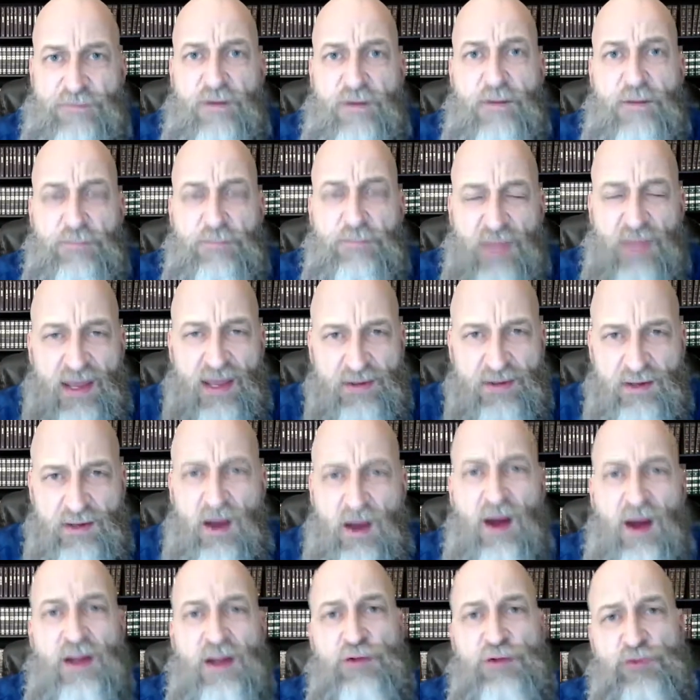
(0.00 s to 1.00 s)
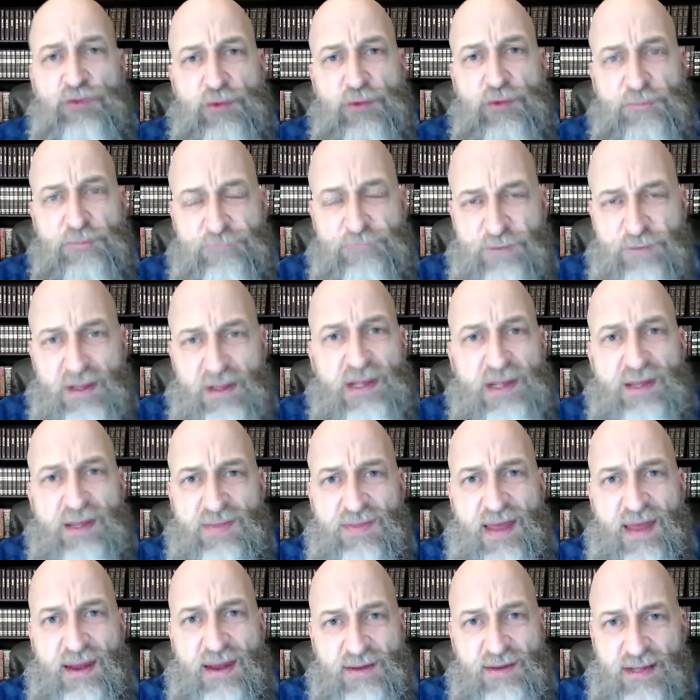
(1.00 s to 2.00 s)
and God is revealing that
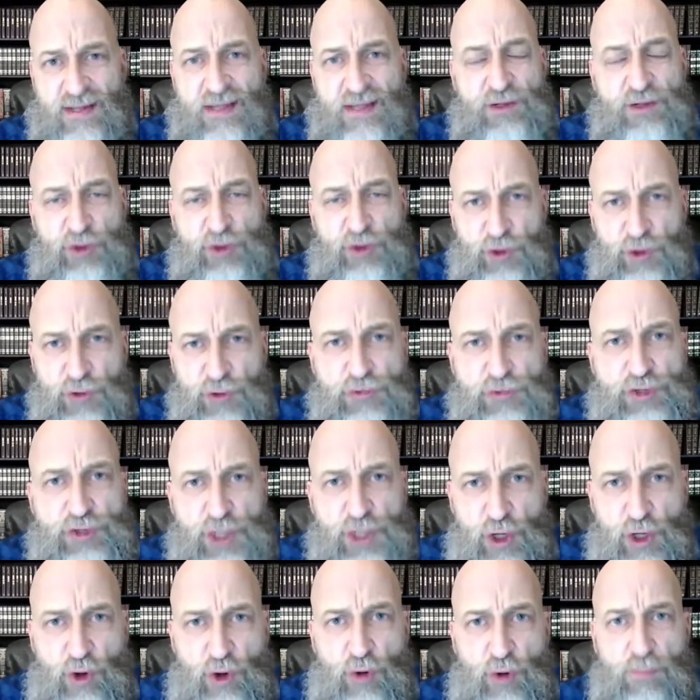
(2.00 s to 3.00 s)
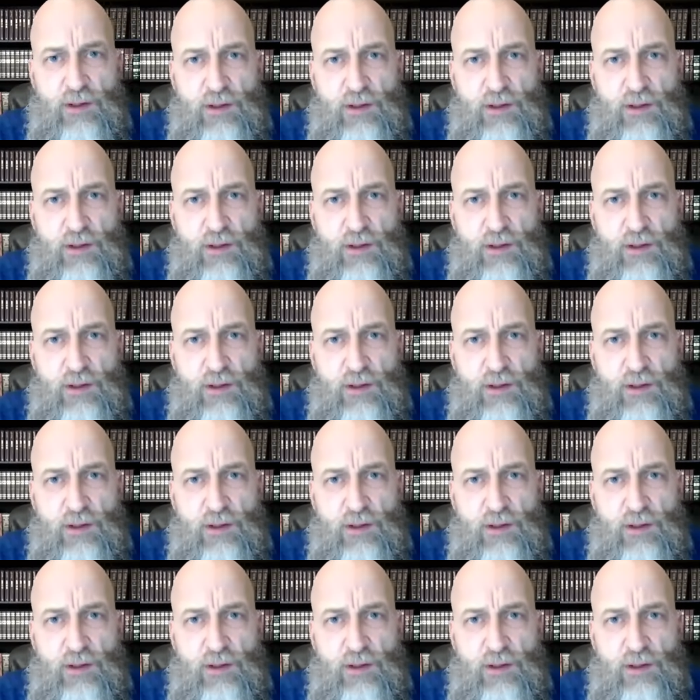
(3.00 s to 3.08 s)
need to Job